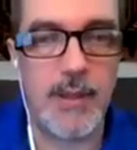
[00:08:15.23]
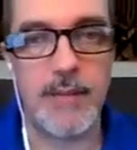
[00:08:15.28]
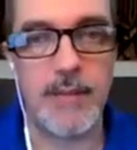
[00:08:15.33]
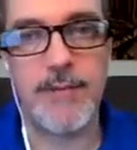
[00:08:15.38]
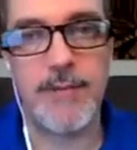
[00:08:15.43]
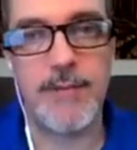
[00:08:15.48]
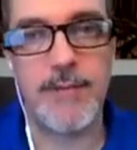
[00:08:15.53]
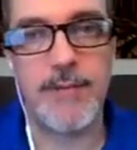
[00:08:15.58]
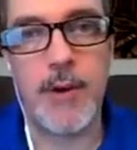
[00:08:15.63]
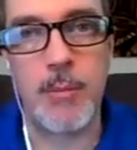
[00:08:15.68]

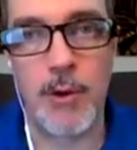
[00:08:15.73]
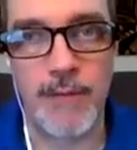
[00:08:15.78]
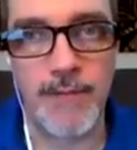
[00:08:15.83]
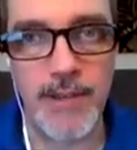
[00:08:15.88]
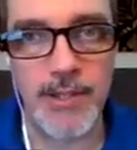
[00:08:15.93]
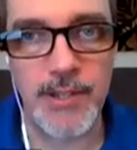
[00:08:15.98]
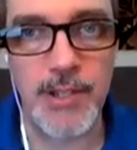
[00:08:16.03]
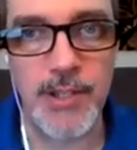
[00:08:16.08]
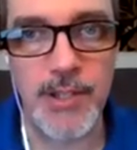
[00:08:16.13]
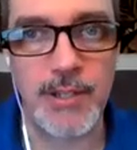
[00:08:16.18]
Far more
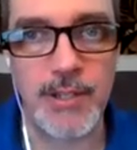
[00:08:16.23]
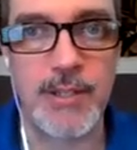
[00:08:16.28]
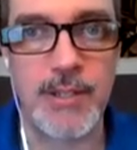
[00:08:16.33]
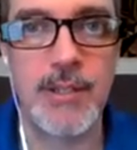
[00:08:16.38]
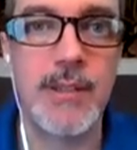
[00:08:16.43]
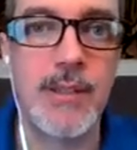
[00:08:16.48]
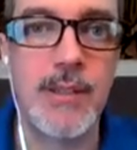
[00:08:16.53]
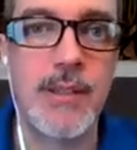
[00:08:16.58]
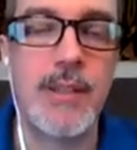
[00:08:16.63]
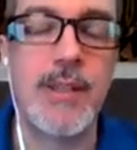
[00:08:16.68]
efficient
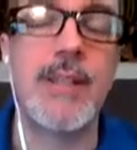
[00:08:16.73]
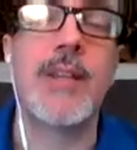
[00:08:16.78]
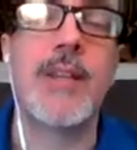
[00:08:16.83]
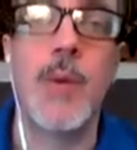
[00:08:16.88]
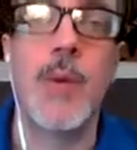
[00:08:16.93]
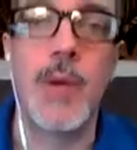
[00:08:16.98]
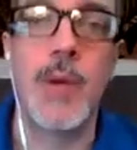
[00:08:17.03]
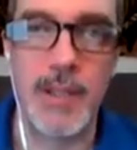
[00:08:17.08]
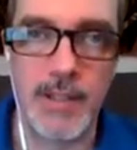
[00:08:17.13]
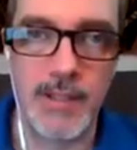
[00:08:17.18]
than
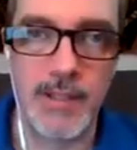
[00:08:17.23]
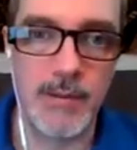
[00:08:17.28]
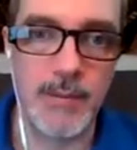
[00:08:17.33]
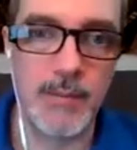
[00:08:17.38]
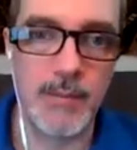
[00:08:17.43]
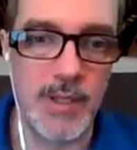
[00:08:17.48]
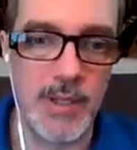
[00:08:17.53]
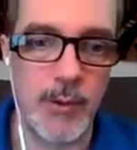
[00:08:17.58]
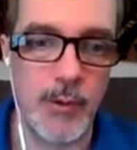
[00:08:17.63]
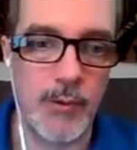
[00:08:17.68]
going into
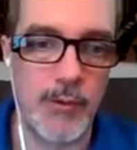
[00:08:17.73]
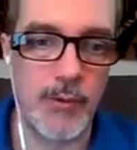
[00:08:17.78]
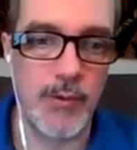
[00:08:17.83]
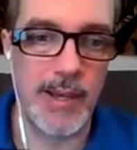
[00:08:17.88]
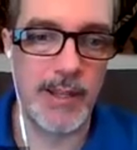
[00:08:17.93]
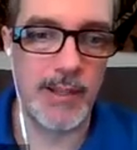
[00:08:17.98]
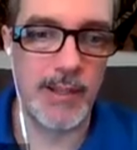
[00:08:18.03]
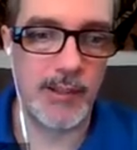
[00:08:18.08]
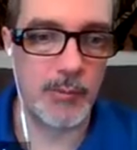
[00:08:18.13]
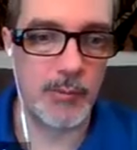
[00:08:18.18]
Windows File
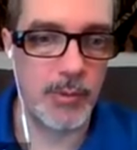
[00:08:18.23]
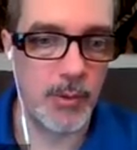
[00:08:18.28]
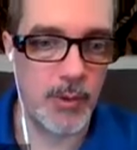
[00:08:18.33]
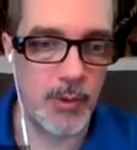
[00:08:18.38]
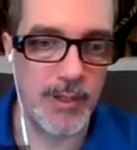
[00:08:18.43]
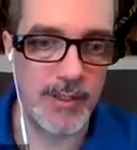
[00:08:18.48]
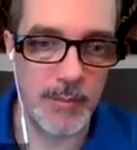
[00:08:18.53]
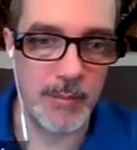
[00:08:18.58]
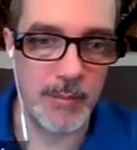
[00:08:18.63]
Explorer and